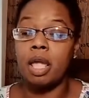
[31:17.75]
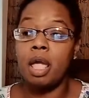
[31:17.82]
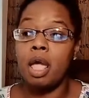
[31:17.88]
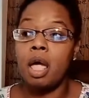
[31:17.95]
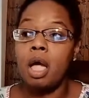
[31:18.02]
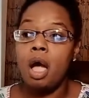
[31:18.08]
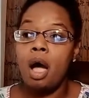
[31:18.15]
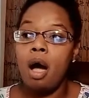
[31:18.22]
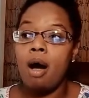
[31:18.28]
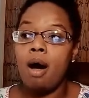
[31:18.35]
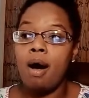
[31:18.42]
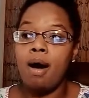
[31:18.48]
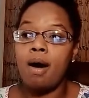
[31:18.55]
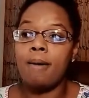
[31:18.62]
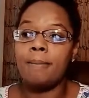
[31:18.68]

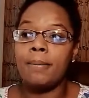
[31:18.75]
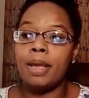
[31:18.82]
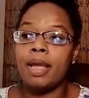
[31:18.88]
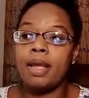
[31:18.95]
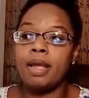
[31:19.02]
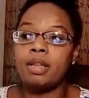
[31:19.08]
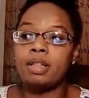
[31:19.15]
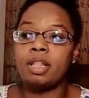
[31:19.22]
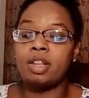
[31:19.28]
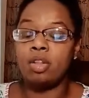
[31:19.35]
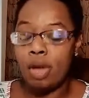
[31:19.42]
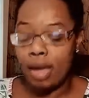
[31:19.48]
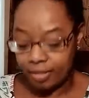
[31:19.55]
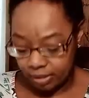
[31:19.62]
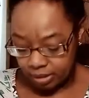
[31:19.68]
And then you have the Six
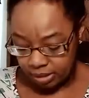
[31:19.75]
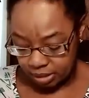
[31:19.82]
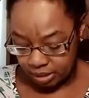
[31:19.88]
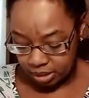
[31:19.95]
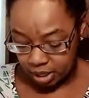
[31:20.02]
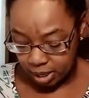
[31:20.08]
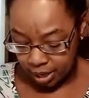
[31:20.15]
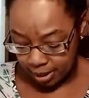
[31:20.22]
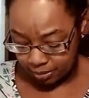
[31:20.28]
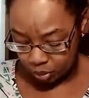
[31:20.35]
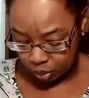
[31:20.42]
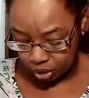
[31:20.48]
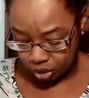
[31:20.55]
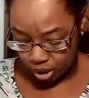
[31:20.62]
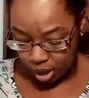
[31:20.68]
of Cups, which
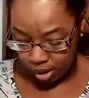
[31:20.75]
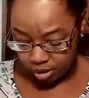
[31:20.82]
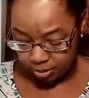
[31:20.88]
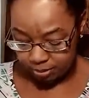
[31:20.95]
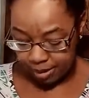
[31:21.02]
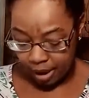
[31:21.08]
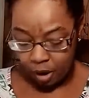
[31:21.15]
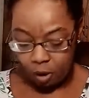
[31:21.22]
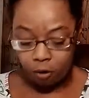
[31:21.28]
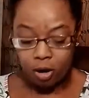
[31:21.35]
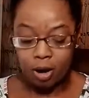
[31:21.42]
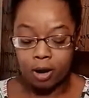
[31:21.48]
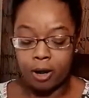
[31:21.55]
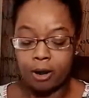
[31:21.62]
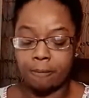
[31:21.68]
talked about
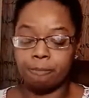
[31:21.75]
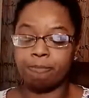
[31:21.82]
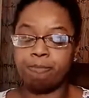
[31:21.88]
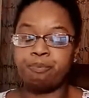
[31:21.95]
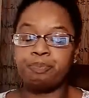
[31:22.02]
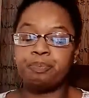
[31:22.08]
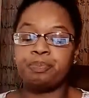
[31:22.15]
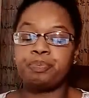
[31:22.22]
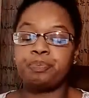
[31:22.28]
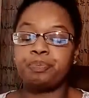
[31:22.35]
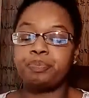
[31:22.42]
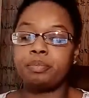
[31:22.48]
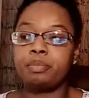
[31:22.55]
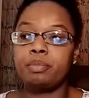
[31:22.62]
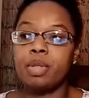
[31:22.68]

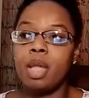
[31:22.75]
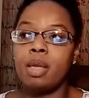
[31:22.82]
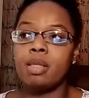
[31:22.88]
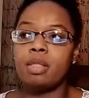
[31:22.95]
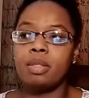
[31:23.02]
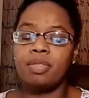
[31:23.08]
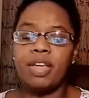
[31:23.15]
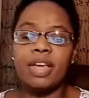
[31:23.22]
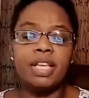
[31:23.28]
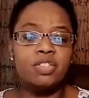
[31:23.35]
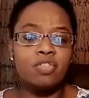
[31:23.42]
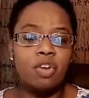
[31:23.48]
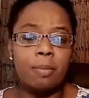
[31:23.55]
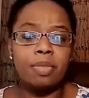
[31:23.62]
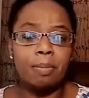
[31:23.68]
things from the
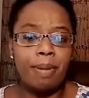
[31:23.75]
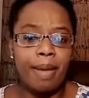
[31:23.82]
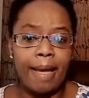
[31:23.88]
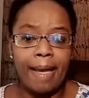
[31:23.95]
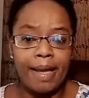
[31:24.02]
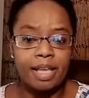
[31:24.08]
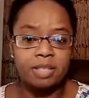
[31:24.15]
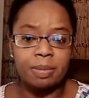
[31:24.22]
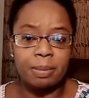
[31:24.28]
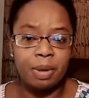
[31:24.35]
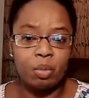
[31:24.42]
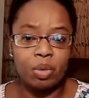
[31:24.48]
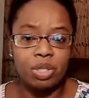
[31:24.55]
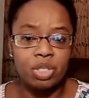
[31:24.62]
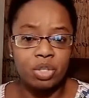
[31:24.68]
past, maybe
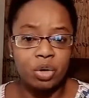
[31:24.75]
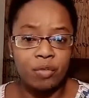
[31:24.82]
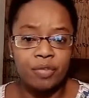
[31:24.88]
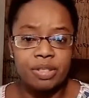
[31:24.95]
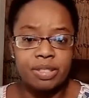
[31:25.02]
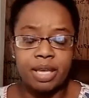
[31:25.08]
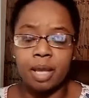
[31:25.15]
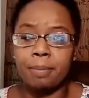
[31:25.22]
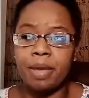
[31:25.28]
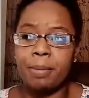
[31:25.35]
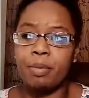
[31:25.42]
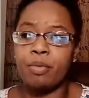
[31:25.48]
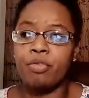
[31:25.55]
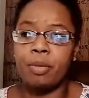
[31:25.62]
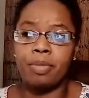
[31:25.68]
resurfacing, people from the
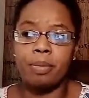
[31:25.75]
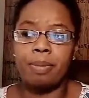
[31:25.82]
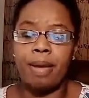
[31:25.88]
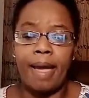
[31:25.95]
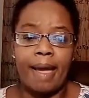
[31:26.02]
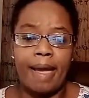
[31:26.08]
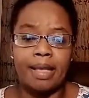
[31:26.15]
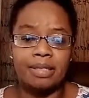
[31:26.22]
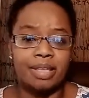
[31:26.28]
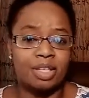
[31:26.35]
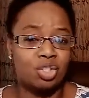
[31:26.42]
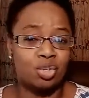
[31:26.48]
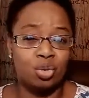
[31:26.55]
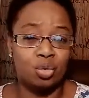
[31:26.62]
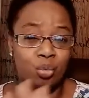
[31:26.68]
past that you don't
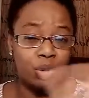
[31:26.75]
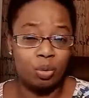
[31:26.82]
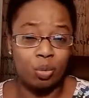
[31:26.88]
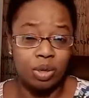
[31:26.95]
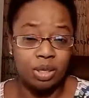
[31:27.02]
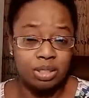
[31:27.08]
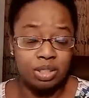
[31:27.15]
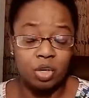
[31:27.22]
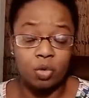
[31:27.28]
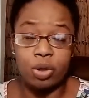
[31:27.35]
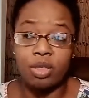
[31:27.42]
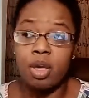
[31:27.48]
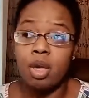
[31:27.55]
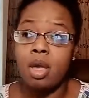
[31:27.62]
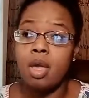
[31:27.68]
really want to deal with,
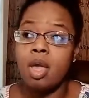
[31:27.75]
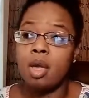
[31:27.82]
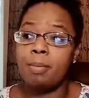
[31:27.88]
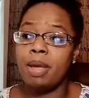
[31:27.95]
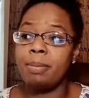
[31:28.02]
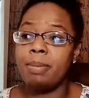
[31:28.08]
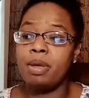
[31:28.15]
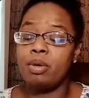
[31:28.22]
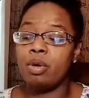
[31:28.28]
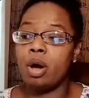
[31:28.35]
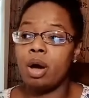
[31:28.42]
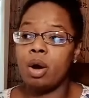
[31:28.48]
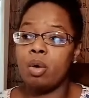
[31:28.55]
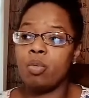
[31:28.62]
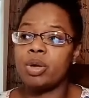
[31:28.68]
maybe
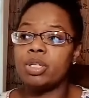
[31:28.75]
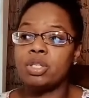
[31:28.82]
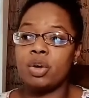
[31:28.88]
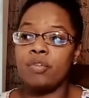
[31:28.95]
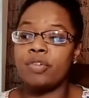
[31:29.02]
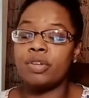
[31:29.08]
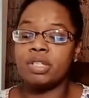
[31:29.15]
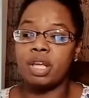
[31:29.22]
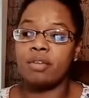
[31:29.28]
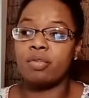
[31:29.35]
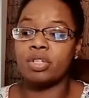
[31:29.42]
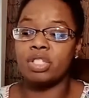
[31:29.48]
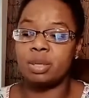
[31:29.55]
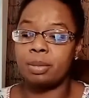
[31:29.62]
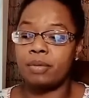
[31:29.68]
resurfacing for some of
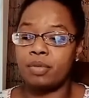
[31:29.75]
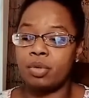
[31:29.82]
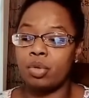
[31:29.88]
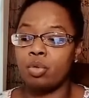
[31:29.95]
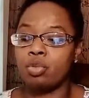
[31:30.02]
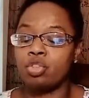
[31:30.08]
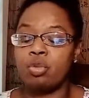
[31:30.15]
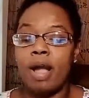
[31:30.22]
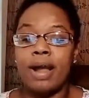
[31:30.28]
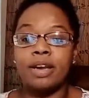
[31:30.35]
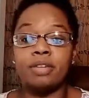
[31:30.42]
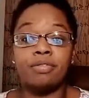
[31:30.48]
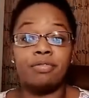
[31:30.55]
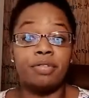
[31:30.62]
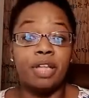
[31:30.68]
you, trying to flee
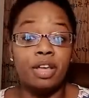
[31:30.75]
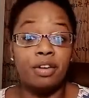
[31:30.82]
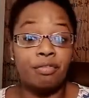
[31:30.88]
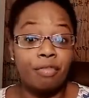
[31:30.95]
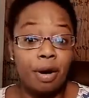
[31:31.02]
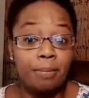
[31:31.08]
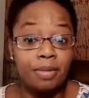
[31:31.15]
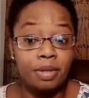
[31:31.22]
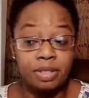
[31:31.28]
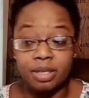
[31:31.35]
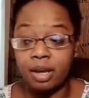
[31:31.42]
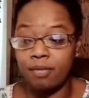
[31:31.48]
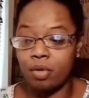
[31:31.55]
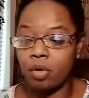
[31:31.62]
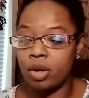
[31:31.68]
from the Devil, and
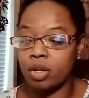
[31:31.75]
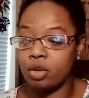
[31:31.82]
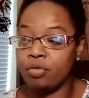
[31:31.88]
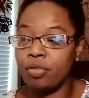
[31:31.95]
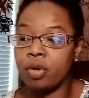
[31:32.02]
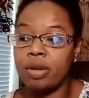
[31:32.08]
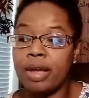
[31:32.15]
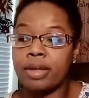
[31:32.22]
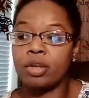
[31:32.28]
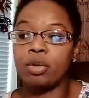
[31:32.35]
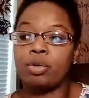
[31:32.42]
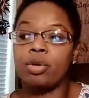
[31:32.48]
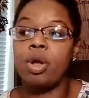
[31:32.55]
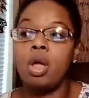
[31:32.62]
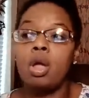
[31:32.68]
you feel like you're
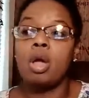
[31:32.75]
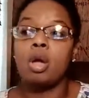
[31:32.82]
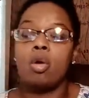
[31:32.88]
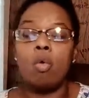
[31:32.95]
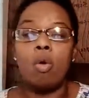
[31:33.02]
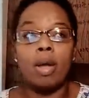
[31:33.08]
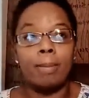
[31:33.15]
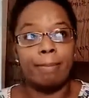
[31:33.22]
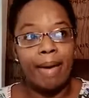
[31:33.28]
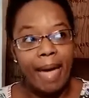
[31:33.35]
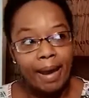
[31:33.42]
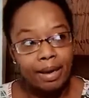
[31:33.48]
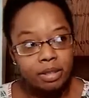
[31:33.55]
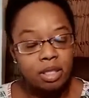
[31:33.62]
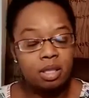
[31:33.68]
going back to the
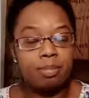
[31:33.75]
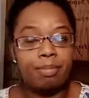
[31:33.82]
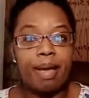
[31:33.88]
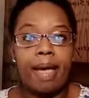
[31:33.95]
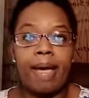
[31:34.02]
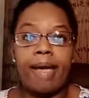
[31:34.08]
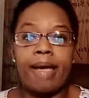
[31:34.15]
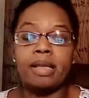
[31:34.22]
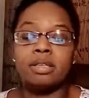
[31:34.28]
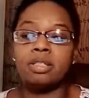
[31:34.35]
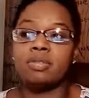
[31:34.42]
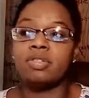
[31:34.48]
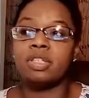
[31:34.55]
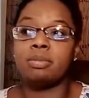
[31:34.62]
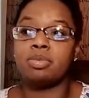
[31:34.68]
past of some
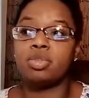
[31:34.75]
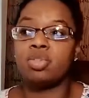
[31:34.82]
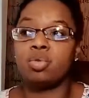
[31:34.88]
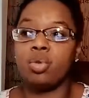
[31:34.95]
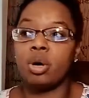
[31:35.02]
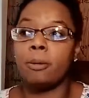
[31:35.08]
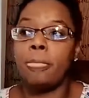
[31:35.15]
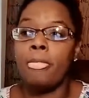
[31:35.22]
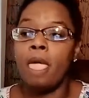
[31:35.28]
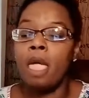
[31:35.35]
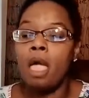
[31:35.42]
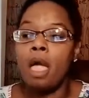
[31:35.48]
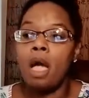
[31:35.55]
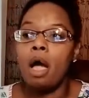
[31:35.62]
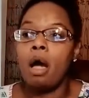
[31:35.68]
sort.
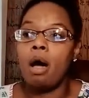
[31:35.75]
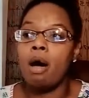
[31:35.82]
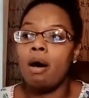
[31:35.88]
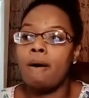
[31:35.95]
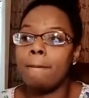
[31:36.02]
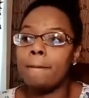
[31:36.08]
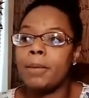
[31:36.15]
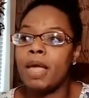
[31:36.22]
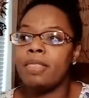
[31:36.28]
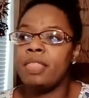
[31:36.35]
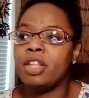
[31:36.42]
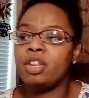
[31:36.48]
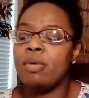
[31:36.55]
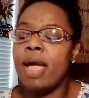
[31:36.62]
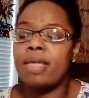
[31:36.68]
And then you had
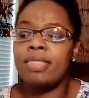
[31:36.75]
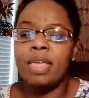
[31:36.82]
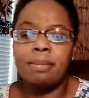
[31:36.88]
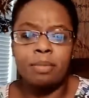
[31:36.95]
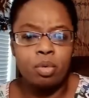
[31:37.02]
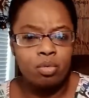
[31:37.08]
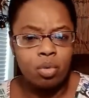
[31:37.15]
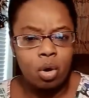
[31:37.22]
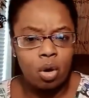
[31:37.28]
that Moon card.